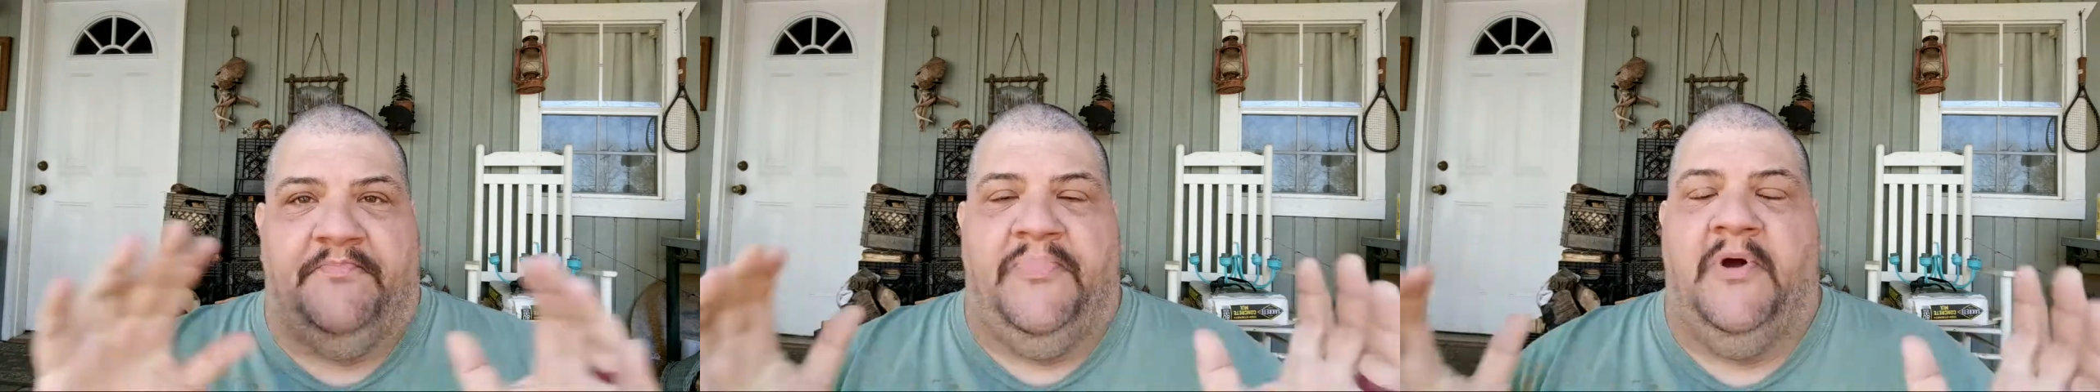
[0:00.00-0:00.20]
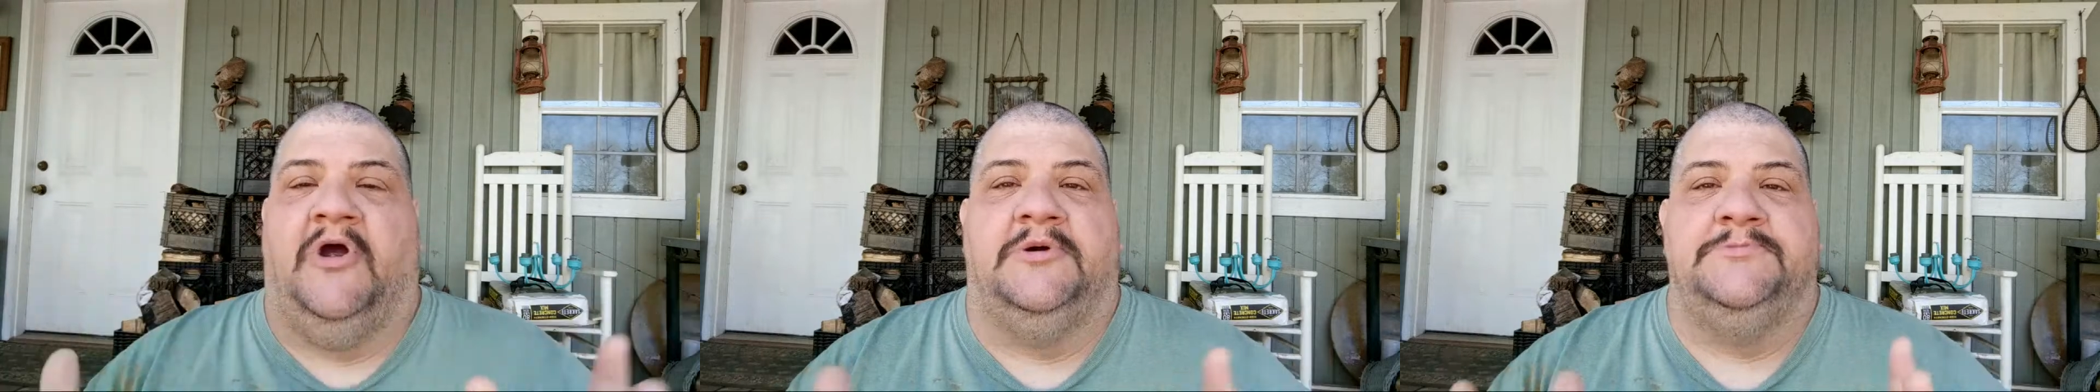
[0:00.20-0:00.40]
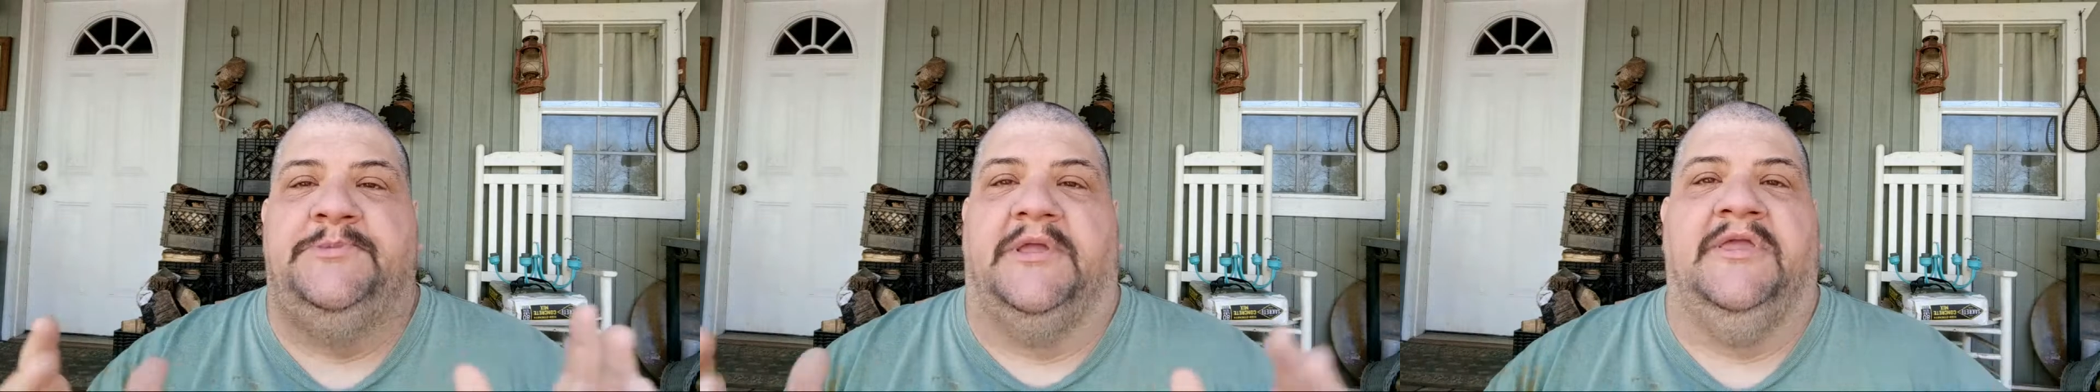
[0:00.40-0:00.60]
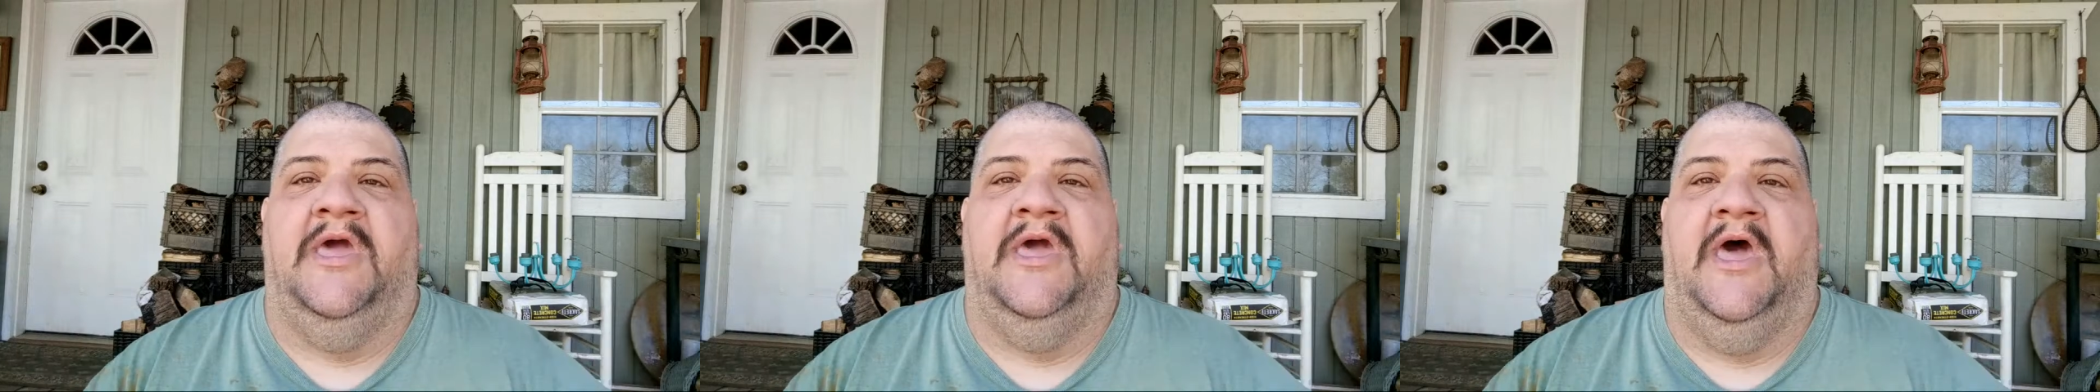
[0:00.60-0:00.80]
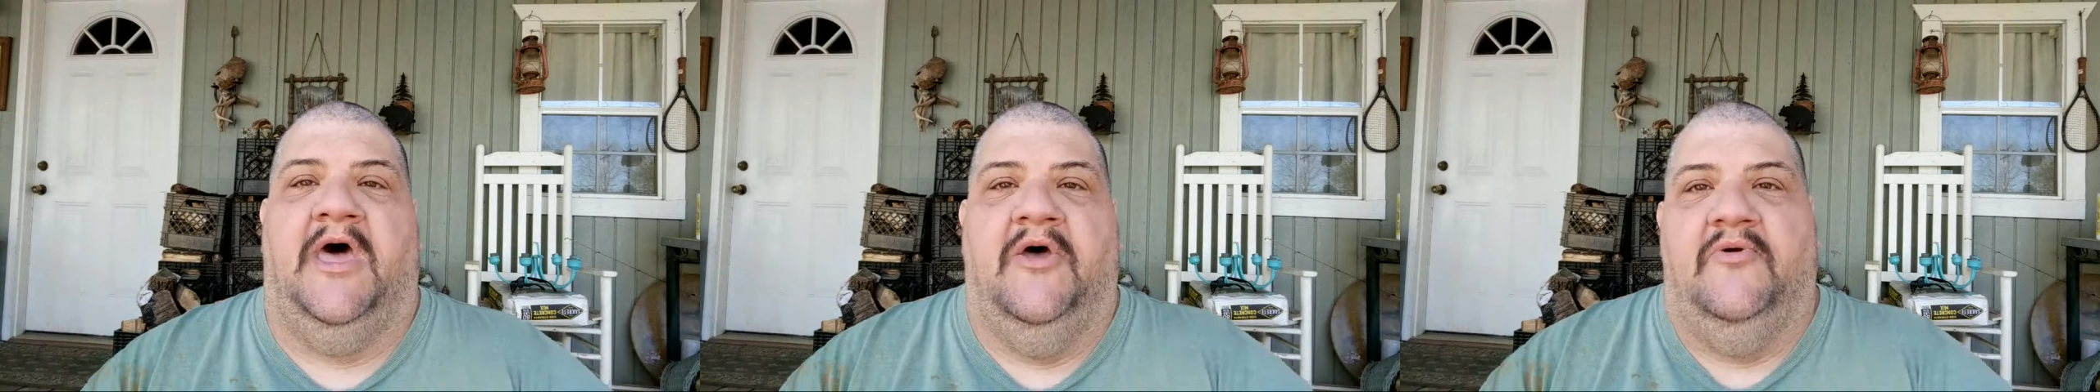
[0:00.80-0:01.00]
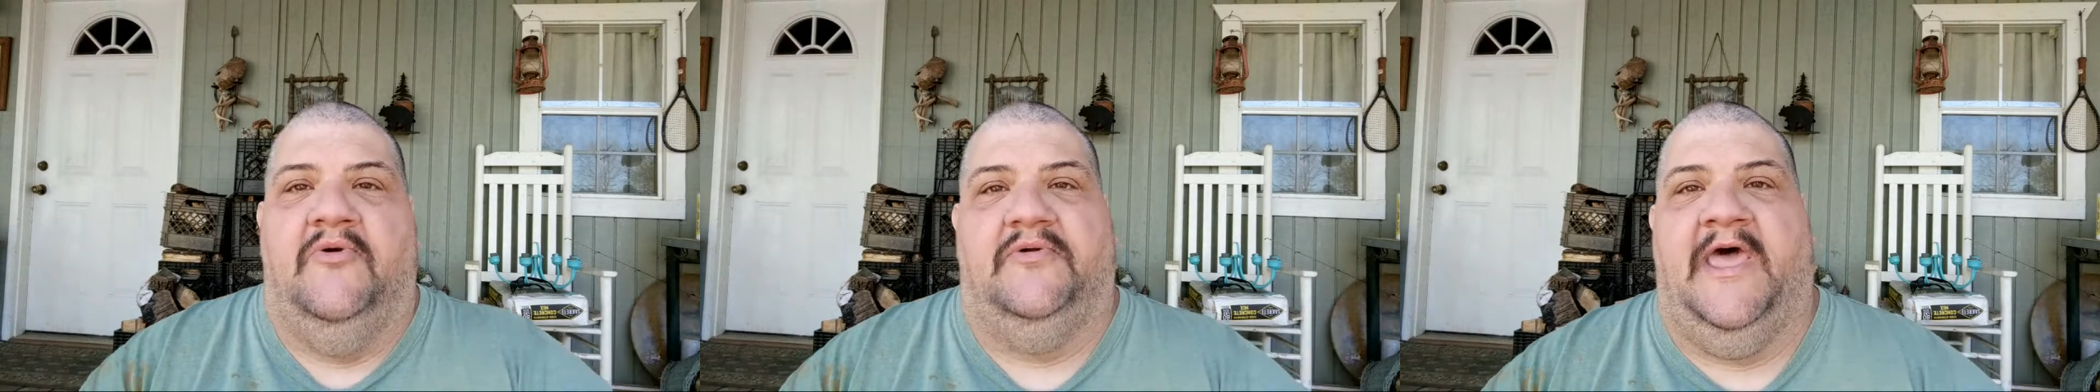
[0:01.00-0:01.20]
perfect coat,